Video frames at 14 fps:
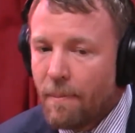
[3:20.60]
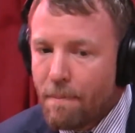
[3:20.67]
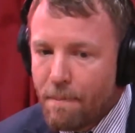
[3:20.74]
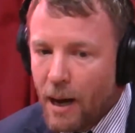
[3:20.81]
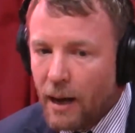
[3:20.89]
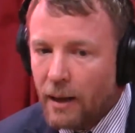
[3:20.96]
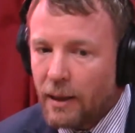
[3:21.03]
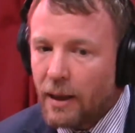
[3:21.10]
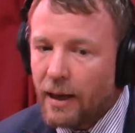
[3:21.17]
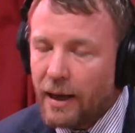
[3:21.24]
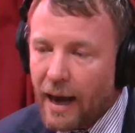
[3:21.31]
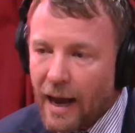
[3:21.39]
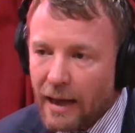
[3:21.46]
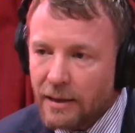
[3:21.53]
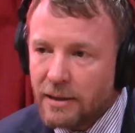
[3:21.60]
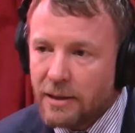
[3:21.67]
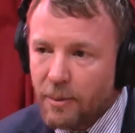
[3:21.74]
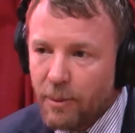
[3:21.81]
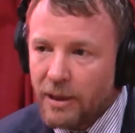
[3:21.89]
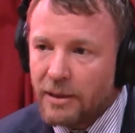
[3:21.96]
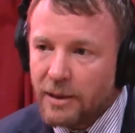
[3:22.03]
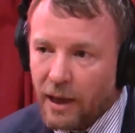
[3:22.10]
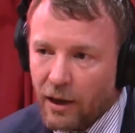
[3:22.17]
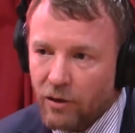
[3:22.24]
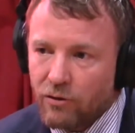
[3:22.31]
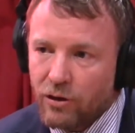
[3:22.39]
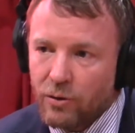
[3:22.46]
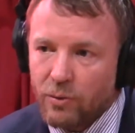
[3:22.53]
But it has to be
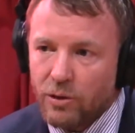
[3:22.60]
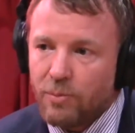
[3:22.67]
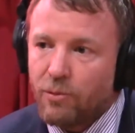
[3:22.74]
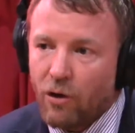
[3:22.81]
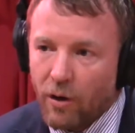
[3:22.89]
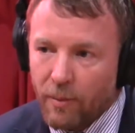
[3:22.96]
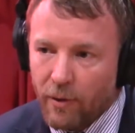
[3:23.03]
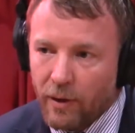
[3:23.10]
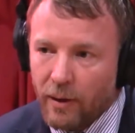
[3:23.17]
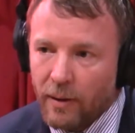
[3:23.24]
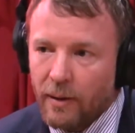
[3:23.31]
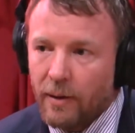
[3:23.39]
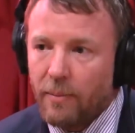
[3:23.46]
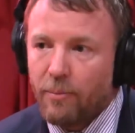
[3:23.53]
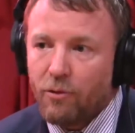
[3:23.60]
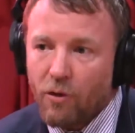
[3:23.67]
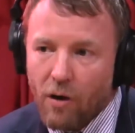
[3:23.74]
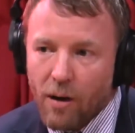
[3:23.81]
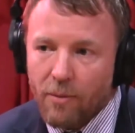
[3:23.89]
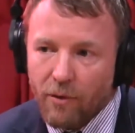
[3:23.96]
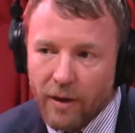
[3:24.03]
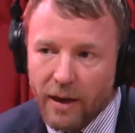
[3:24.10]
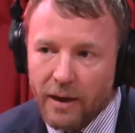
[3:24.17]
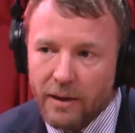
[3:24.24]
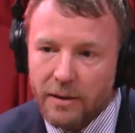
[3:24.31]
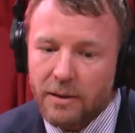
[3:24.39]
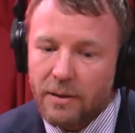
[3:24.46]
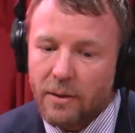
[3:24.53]
secondary to what's primary. And primary
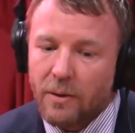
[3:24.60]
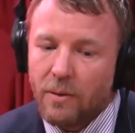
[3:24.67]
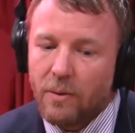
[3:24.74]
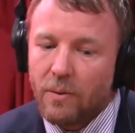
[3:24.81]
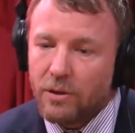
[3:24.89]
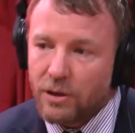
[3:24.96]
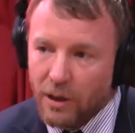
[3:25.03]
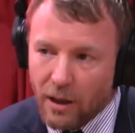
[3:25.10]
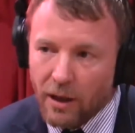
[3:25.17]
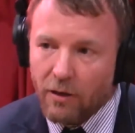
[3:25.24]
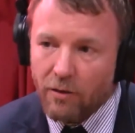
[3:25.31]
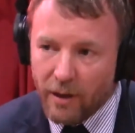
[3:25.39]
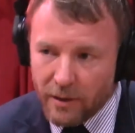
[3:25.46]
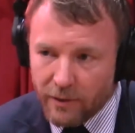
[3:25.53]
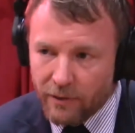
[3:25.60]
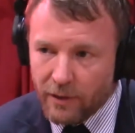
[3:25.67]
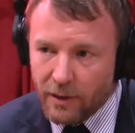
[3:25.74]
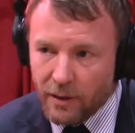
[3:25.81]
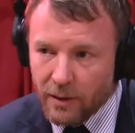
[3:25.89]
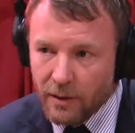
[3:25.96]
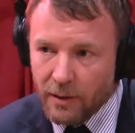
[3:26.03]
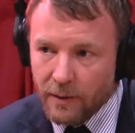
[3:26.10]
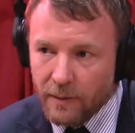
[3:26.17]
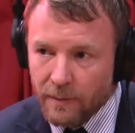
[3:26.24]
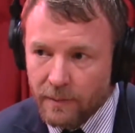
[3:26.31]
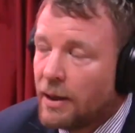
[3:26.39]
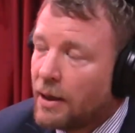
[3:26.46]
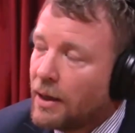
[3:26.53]
is what's it like creatively.
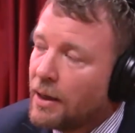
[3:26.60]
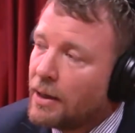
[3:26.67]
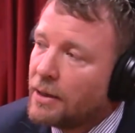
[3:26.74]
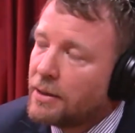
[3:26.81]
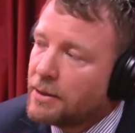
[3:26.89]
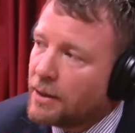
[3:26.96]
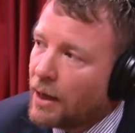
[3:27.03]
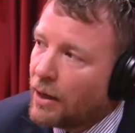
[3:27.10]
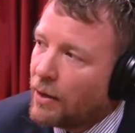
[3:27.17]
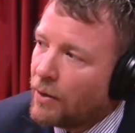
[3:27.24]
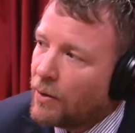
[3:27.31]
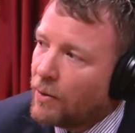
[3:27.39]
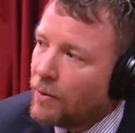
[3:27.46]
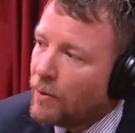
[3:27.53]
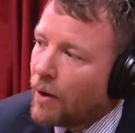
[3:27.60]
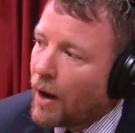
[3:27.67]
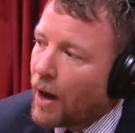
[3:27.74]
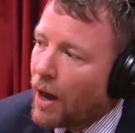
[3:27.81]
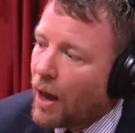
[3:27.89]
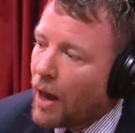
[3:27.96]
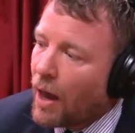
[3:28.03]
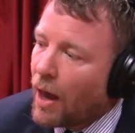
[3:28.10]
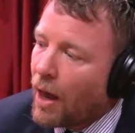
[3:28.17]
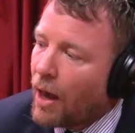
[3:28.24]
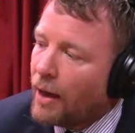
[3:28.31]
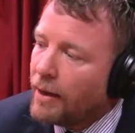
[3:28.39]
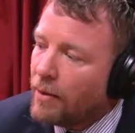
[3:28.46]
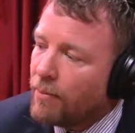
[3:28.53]
So
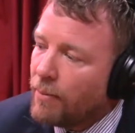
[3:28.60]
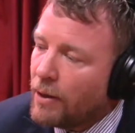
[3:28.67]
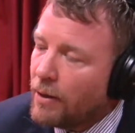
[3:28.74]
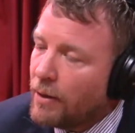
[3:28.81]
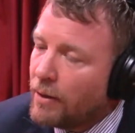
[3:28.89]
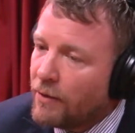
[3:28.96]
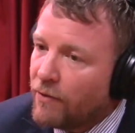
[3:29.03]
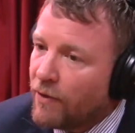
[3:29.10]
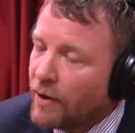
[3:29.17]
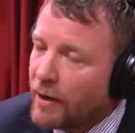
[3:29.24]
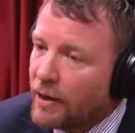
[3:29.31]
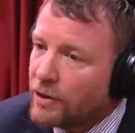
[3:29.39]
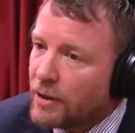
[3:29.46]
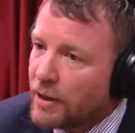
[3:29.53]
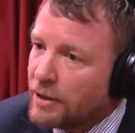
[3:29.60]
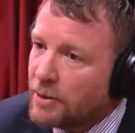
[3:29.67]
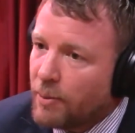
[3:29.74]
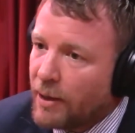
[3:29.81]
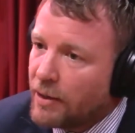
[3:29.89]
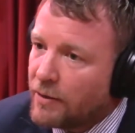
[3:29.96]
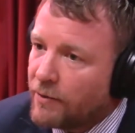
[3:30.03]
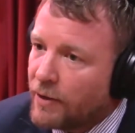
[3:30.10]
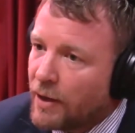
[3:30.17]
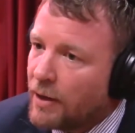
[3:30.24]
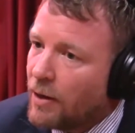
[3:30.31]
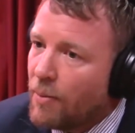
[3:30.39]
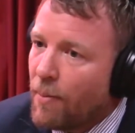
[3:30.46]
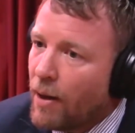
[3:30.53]
I don't mind the financial aspect of it. I
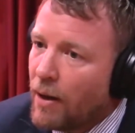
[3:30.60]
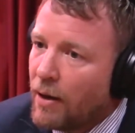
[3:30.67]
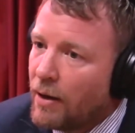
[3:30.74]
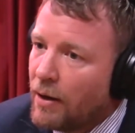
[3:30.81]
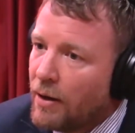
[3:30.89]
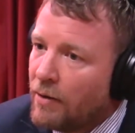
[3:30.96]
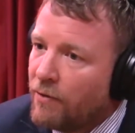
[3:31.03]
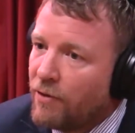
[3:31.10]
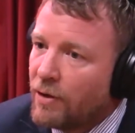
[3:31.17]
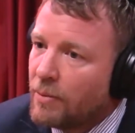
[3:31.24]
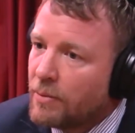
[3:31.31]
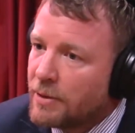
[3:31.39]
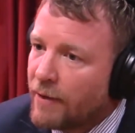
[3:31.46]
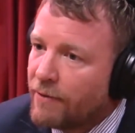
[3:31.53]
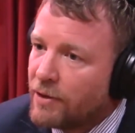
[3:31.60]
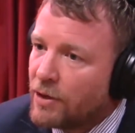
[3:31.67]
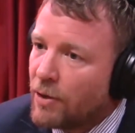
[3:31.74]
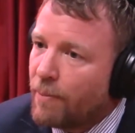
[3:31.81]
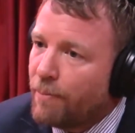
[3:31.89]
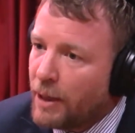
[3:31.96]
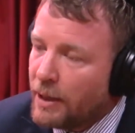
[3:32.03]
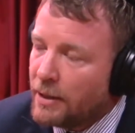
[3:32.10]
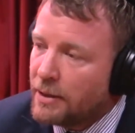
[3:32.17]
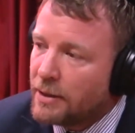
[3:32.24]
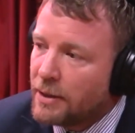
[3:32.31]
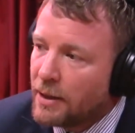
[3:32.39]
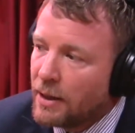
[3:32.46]
don't mind films having to compete.